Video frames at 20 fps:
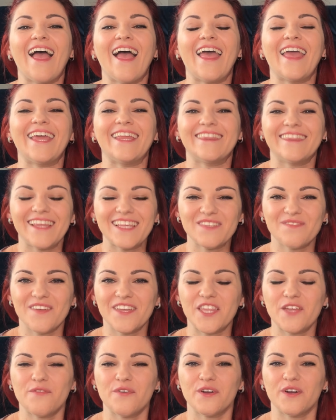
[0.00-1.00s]
In this
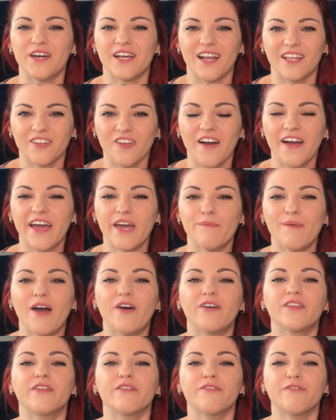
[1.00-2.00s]
video, we're gonna talk
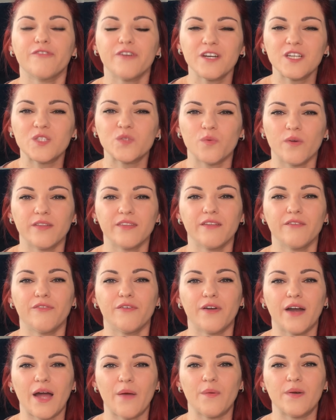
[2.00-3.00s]
about the first
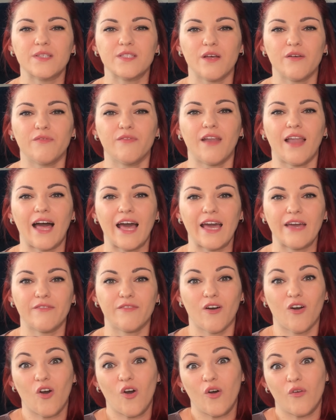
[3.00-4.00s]
24 hours of life
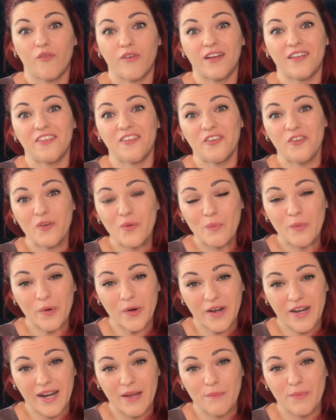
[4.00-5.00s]
of a
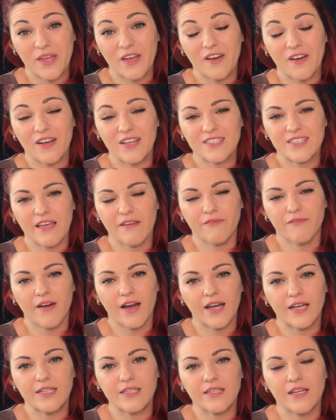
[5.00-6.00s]
newborn, because I
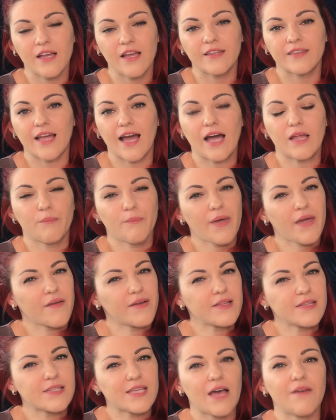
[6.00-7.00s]
find that
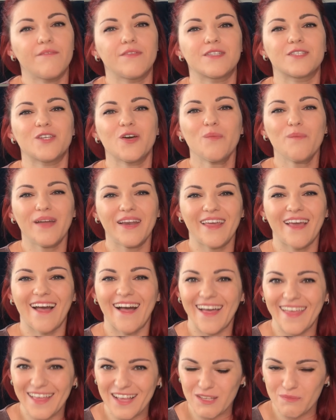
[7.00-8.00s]
parents have so many
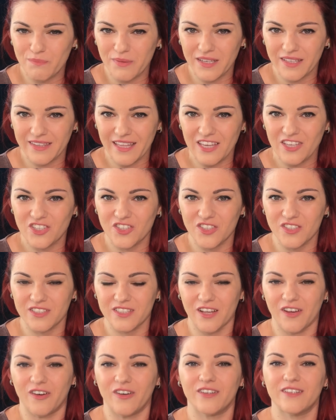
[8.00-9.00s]
high expectations
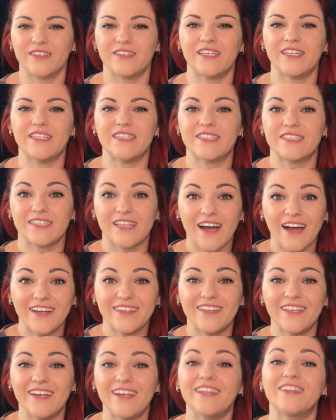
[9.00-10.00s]
on this
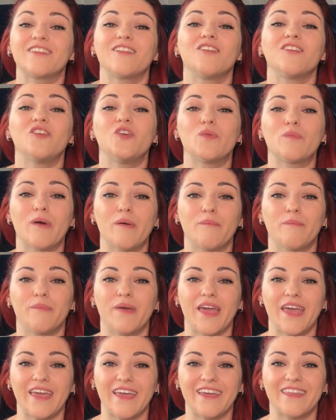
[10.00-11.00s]
tiny little human
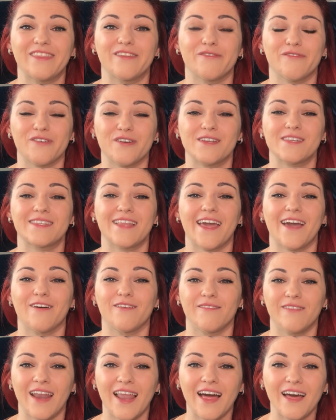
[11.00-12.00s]
being in the first day
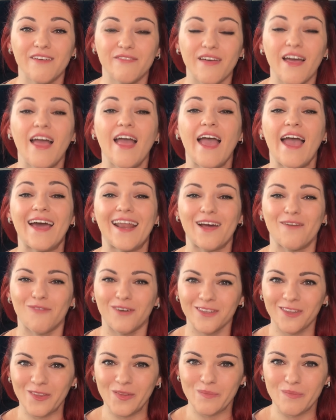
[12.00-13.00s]
of life, and I
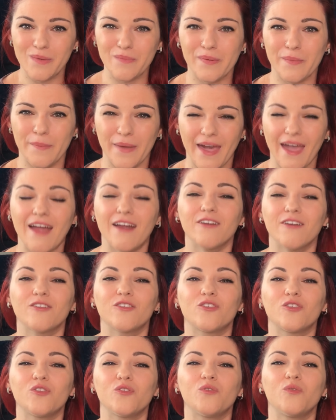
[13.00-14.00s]
want you to be prepared
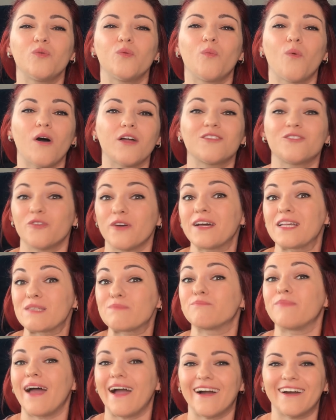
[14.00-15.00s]
to what to
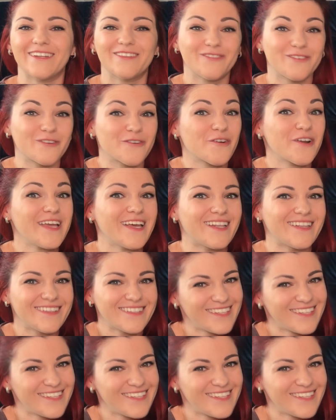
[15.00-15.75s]
expect for real.